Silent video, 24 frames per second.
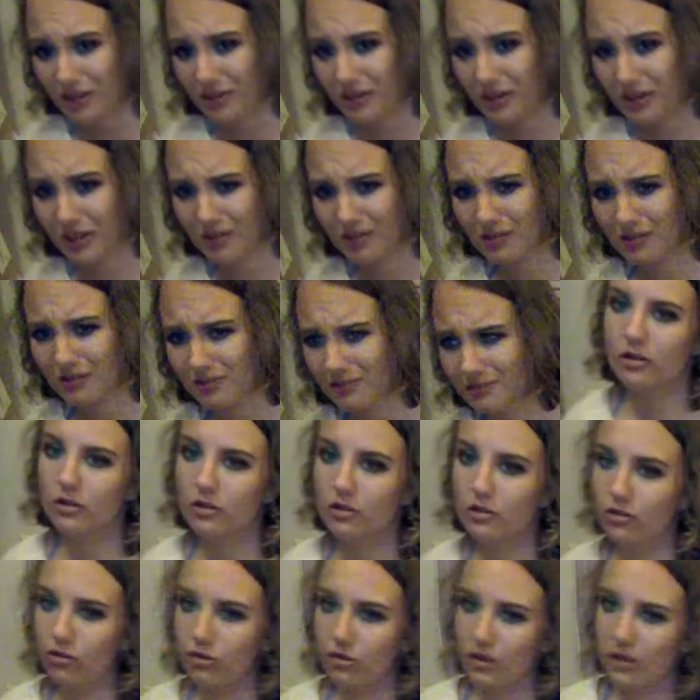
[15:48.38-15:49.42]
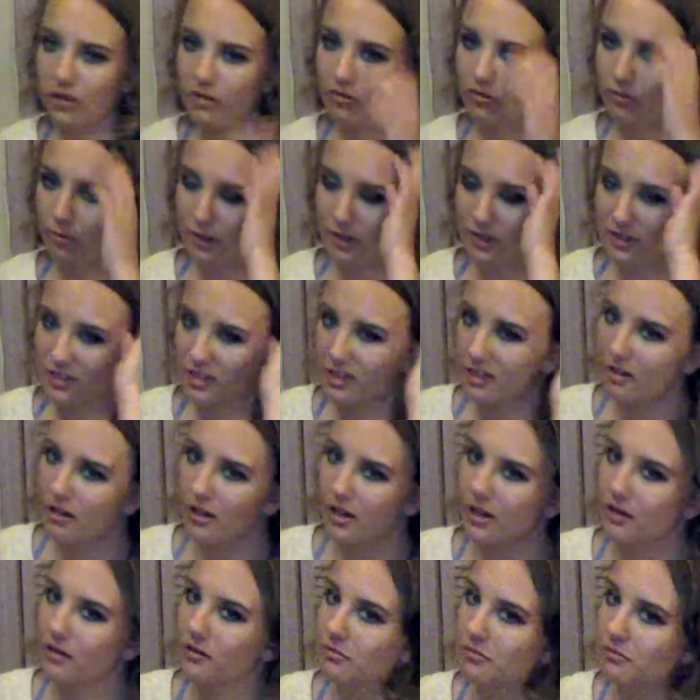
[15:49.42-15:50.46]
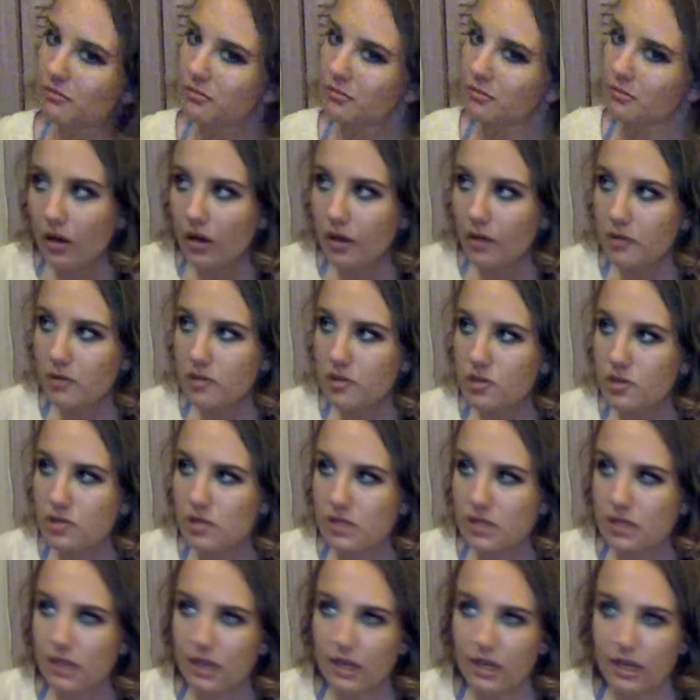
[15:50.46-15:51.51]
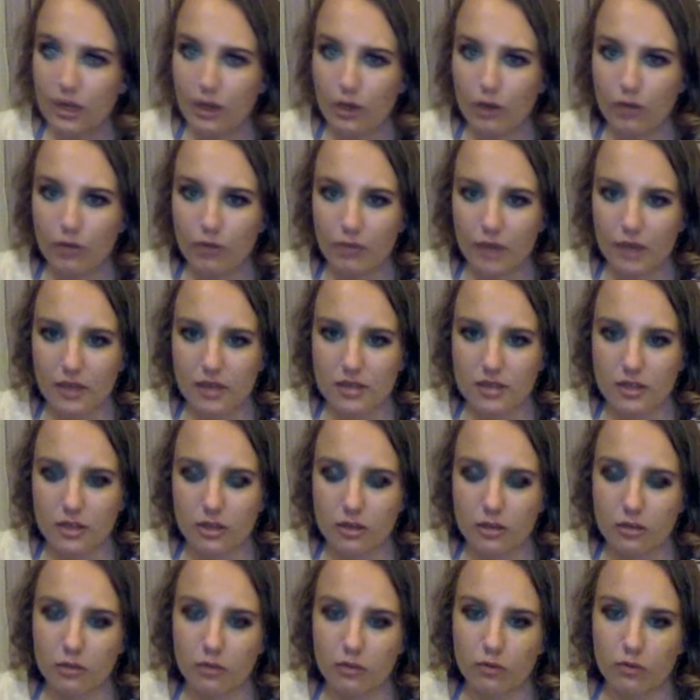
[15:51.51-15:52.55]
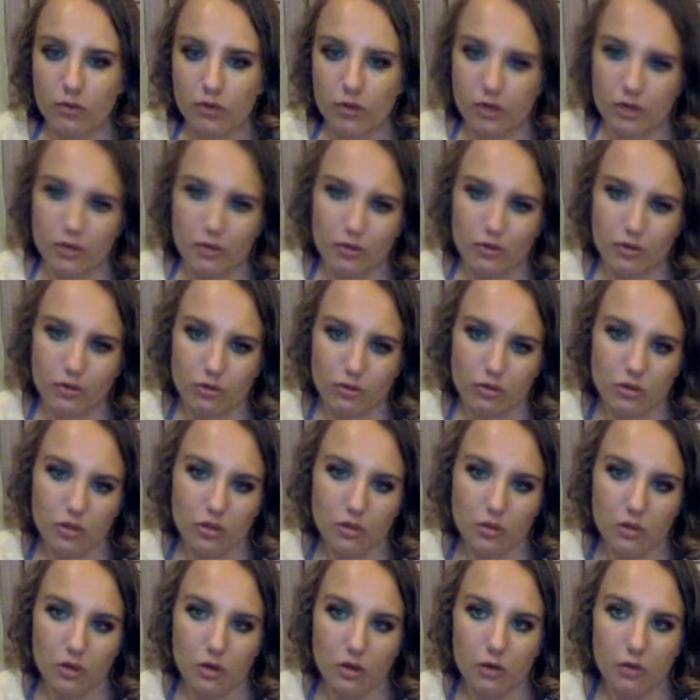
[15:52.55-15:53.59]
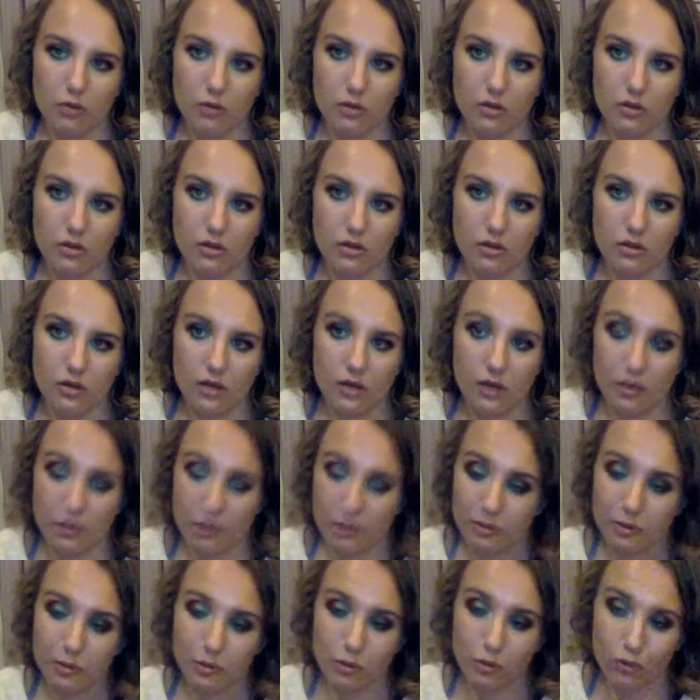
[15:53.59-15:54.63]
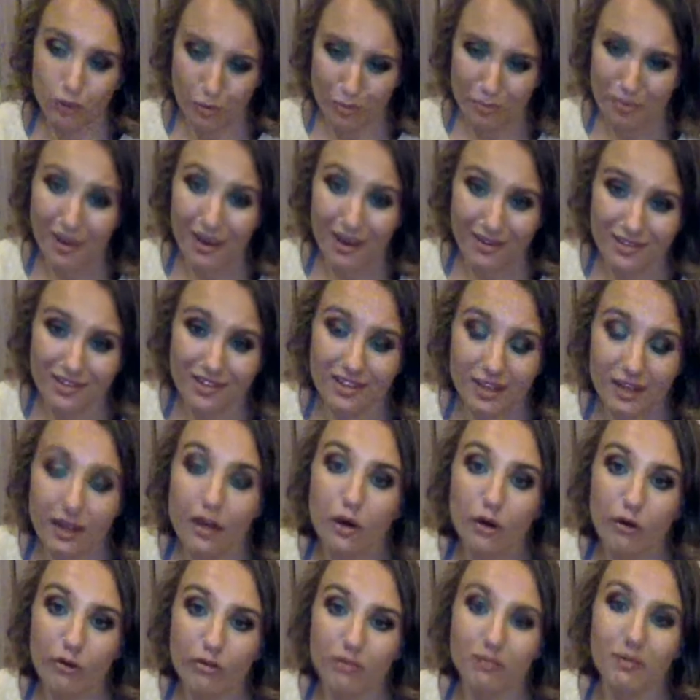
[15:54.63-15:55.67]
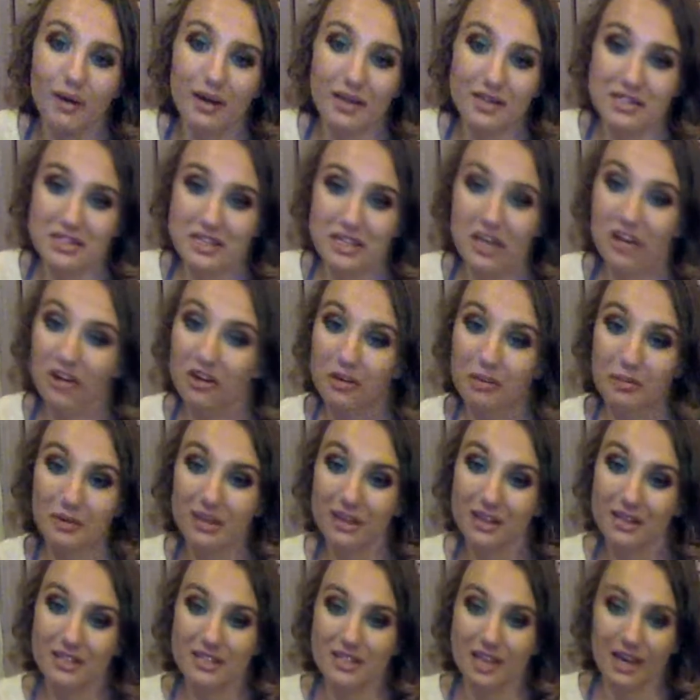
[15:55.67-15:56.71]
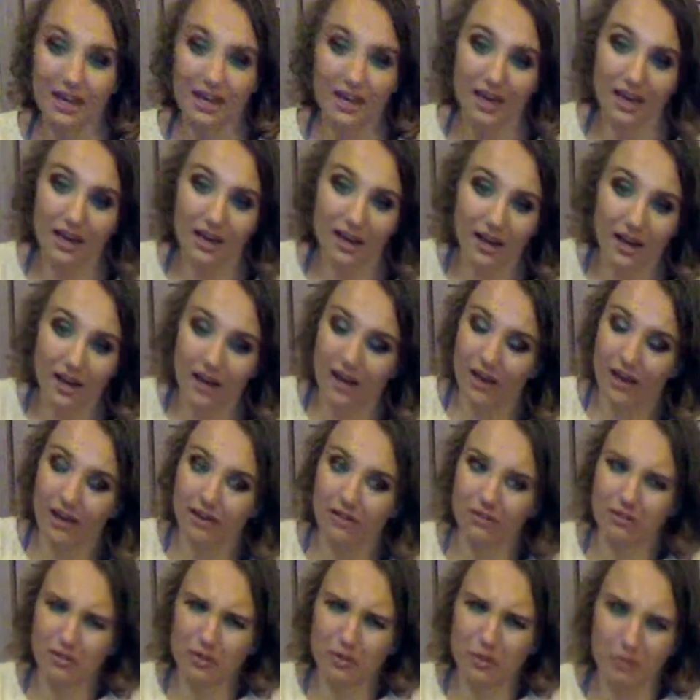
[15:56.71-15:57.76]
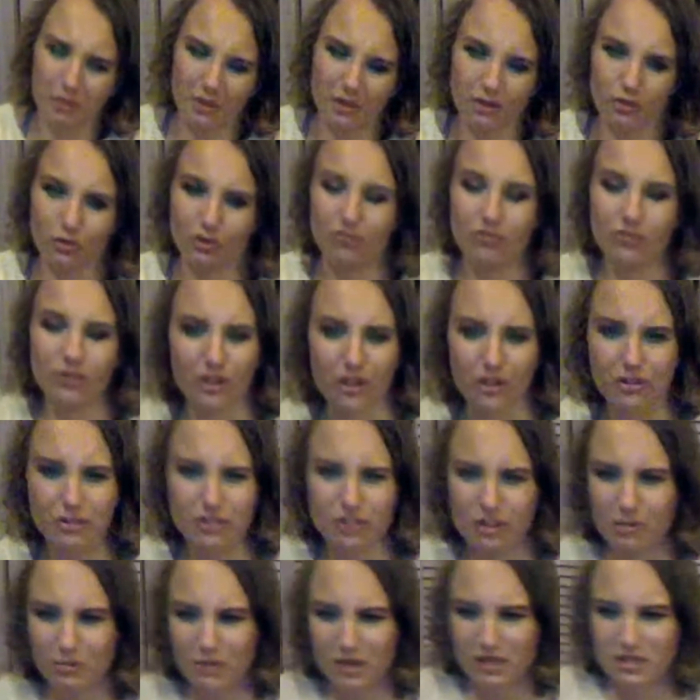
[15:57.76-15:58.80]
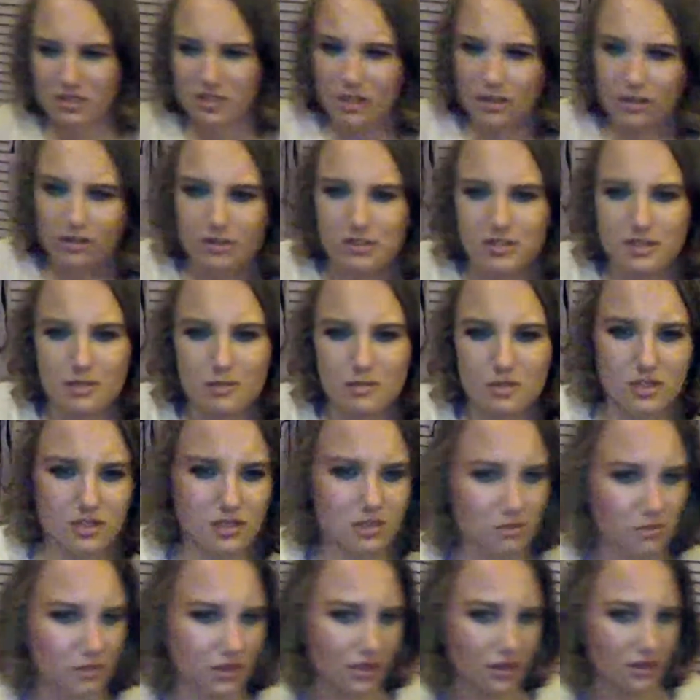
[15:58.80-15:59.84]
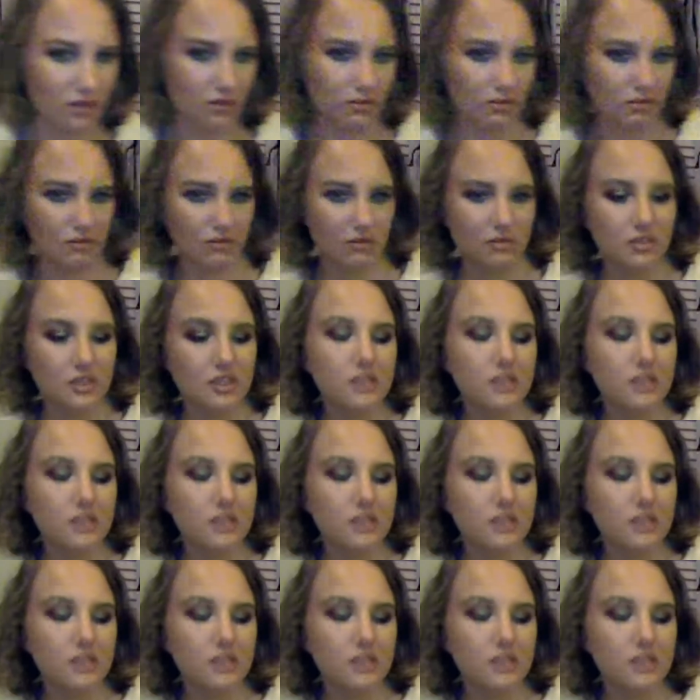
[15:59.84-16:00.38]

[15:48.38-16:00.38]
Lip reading: Like, usually for mascara, I was using an e.l.f. mascara before that worked really well, and I probably will go back to that e.l.f. mascara because I can't, I don't know, like $24 on a mascara seems like something